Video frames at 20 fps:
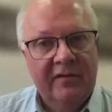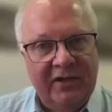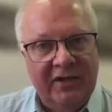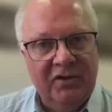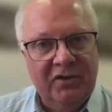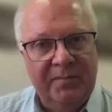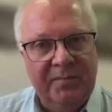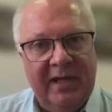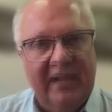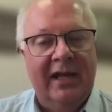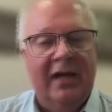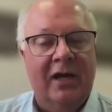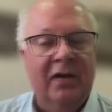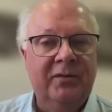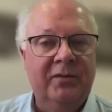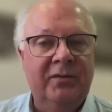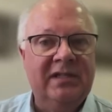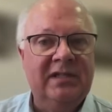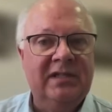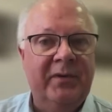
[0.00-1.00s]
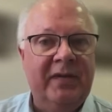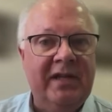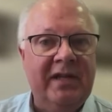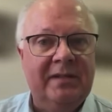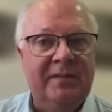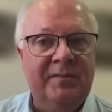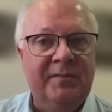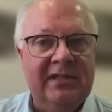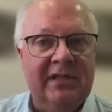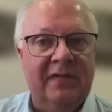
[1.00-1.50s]
they should be allowed to express
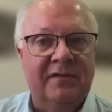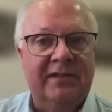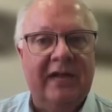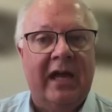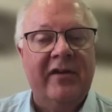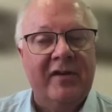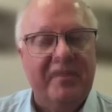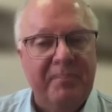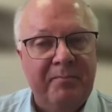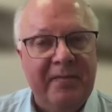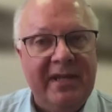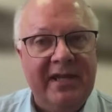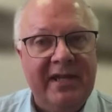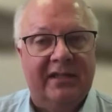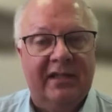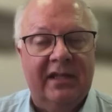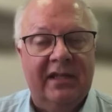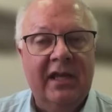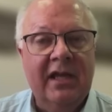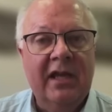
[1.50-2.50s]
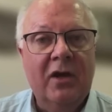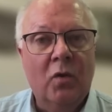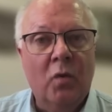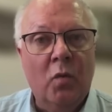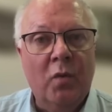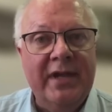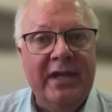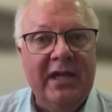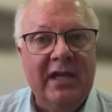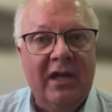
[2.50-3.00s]
themselves. I repeat,
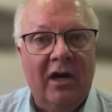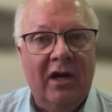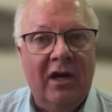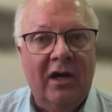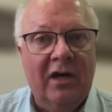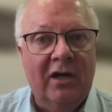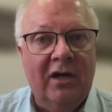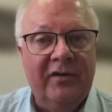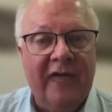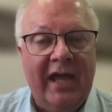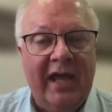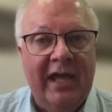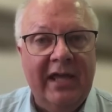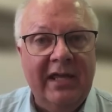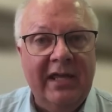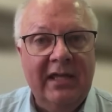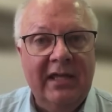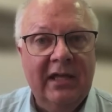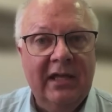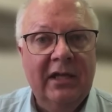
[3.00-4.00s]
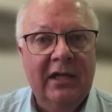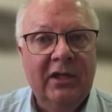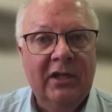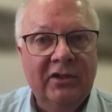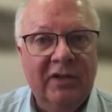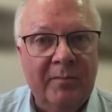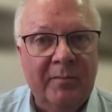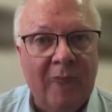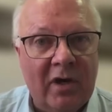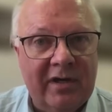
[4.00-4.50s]
we are a
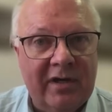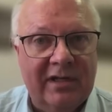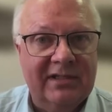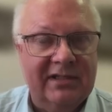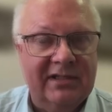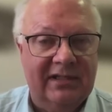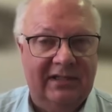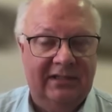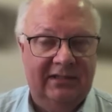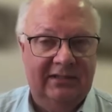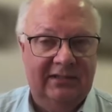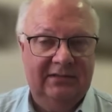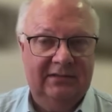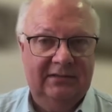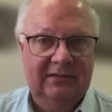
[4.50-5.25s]
democracy.